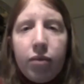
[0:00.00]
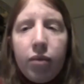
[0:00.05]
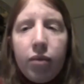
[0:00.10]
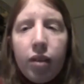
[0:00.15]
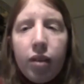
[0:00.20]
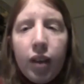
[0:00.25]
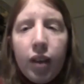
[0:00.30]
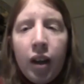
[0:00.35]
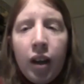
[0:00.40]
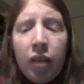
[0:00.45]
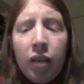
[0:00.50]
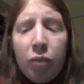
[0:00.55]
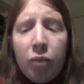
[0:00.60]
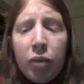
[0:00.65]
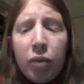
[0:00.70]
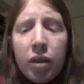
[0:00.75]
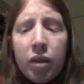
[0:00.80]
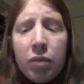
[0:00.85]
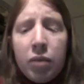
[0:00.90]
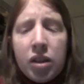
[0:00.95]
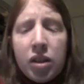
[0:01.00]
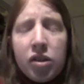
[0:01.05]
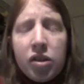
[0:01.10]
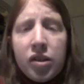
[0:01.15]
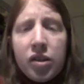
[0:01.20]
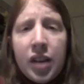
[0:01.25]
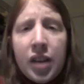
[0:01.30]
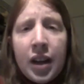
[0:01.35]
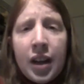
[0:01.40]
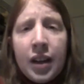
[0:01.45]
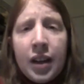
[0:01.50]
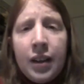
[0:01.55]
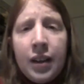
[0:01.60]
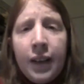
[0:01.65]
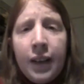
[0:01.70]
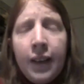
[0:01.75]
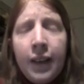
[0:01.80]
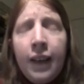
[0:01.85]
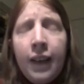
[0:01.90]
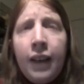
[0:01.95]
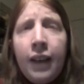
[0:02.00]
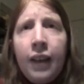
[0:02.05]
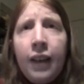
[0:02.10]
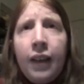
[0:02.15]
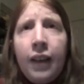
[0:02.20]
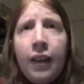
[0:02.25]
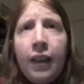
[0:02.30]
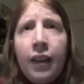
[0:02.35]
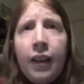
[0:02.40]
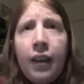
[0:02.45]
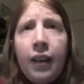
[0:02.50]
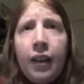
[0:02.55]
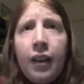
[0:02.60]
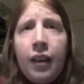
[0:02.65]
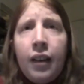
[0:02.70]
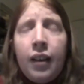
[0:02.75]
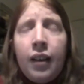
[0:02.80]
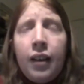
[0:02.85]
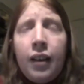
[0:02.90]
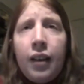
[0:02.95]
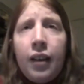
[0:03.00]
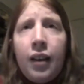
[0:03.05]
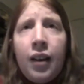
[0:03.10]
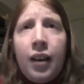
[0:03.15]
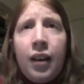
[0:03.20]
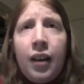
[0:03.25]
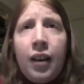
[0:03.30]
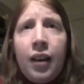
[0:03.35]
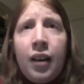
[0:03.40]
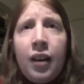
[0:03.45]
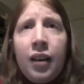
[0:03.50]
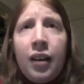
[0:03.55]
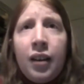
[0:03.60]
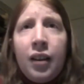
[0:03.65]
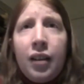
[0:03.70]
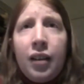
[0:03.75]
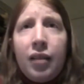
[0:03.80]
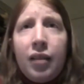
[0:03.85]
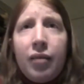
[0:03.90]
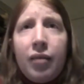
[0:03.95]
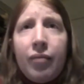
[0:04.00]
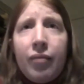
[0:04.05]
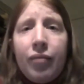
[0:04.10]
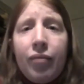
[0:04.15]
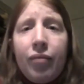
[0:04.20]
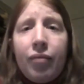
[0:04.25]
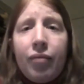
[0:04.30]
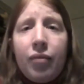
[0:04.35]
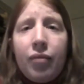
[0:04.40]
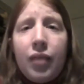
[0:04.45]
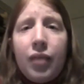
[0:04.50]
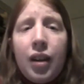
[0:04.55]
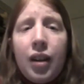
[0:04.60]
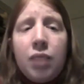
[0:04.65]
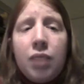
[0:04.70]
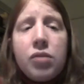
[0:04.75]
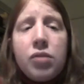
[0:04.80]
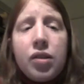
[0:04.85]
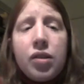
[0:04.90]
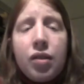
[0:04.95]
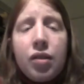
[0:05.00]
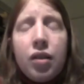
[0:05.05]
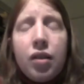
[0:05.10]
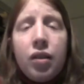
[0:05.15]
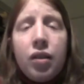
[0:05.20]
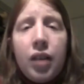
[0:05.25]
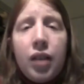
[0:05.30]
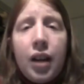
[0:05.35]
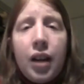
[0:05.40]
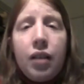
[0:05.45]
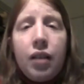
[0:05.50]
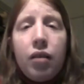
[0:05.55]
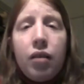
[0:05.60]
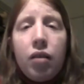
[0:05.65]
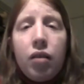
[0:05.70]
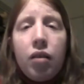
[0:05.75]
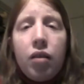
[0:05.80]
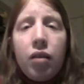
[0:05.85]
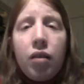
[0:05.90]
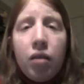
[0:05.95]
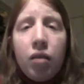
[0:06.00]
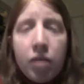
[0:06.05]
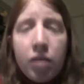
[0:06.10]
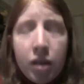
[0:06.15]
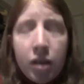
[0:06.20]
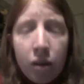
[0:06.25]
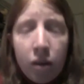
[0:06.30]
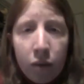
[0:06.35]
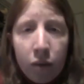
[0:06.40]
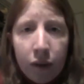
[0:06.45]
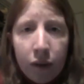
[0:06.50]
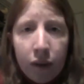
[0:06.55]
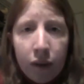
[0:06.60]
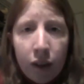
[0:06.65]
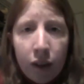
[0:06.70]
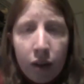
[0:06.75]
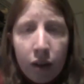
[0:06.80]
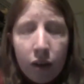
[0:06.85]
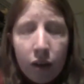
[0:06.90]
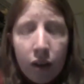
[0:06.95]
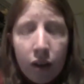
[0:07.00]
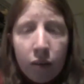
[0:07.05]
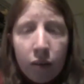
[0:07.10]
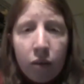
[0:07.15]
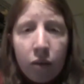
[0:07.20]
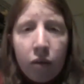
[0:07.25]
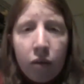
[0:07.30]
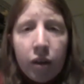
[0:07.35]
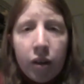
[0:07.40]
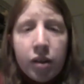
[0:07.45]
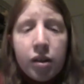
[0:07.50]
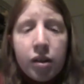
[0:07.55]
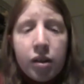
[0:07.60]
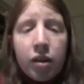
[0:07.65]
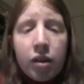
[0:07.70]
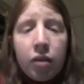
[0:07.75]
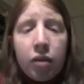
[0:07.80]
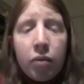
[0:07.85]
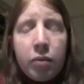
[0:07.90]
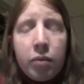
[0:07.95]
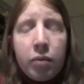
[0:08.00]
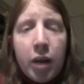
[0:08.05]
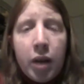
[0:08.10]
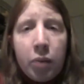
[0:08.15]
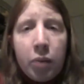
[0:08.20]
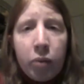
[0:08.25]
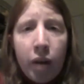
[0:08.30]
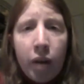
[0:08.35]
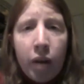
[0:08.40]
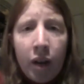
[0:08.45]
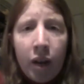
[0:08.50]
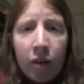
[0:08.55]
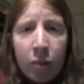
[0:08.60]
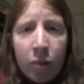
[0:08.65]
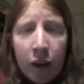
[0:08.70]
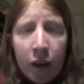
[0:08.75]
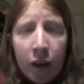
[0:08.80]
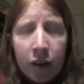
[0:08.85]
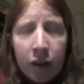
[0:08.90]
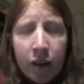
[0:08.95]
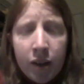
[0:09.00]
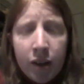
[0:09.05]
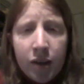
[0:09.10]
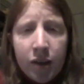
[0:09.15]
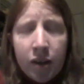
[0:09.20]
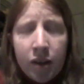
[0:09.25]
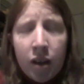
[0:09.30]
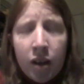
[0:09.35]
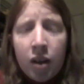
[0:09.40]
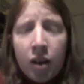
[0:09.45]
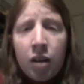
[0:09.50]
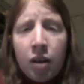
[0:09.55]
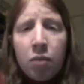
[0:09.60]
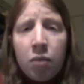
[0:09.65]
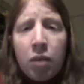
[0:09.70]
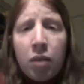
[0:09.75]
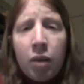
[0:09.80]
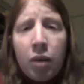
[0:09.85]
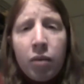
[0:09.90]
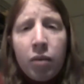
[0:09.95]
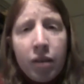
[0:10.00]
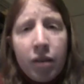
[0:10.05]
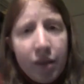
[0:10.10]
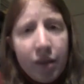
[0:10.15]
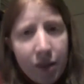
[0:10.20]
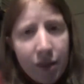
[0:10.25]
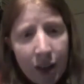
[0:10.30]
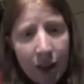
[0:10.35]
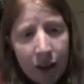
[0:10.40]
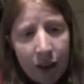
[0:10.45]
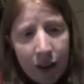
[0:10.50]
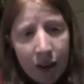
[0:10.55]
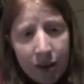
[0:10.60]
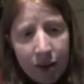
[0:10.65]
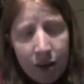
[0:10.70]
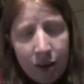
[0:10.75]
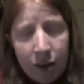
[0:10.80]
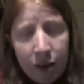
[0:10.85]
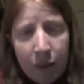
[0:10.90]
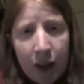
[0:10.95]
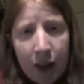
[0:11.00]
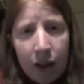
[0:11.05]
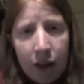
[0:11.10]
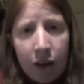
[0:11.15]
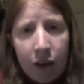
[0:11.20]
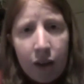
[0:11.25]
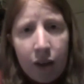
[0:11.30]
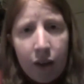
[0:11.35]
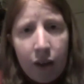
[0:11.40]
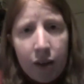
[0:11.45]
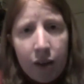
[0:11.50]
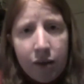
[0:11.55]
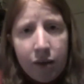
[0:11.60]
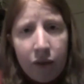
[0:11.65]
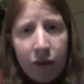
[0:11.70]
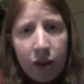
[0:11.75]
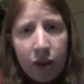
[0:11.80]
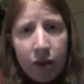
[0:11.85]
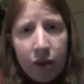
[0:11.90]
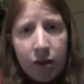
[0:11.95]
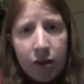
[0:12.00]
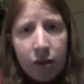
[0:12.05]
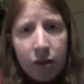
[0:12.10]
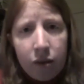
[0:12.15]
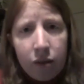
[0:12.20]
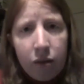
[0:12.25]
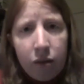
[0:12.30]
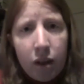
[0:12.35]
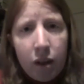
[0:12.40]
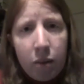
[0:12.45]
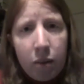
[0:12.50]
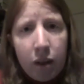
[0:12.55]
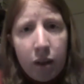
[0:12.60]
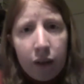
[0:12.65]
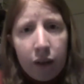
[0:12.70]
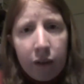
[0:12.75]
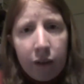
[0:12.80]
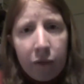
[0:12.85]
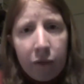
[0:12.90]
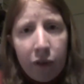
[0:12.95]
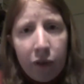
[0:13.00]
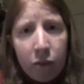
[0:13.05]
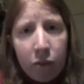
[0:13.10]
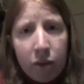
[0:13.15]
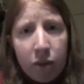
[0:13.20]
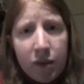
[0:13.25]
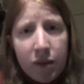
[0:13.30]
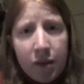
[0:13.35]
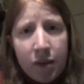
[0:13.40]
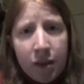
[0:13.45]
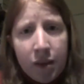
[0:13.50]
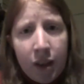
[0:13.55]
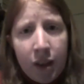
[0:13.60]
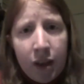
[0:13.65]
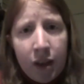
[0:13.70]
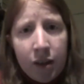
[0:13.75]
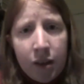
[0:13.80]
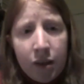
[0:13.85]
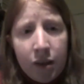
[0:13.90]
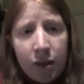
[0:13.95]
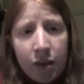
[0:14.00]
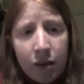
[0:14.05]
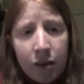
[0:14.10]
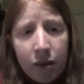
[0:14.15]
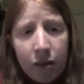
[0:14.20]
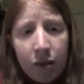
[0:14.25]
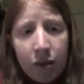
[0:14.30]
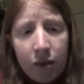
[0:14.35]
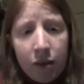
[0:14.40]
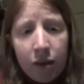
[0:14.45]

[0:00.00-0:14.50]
I've pretty much said uh, I'm just going to let her deal with it. I'm going to remain private about this, but I will say this on the matter as far as the Leukemia and Lymphoma Society is concerned.